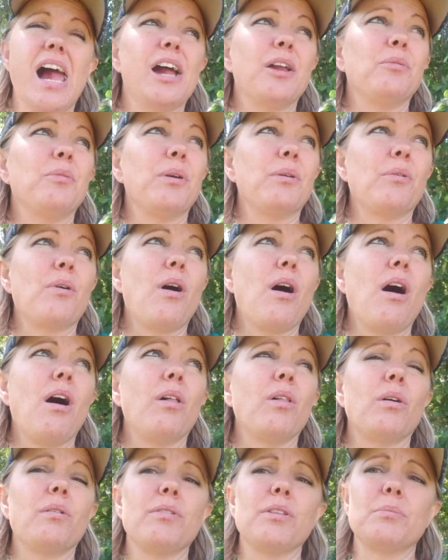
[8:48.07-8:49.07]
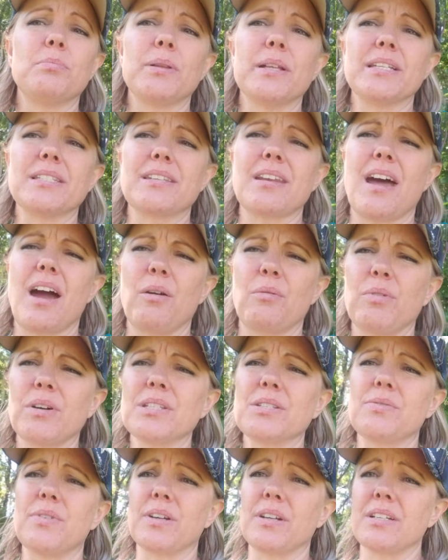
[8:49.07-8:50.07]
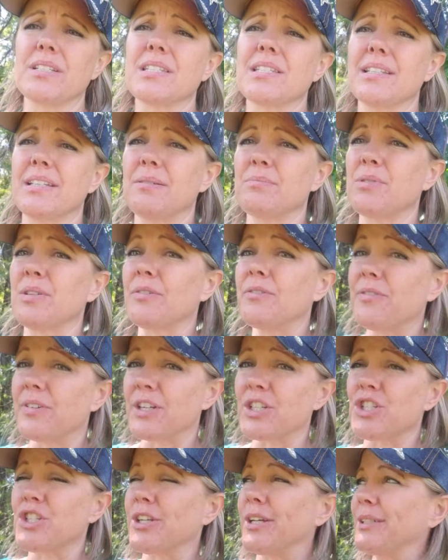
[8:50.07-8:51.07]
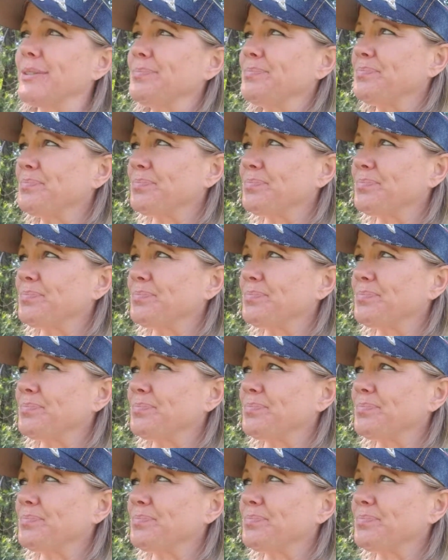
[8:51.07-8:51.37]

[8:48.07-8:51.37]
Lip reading: and we were all over the place, and I was very sleep deficient,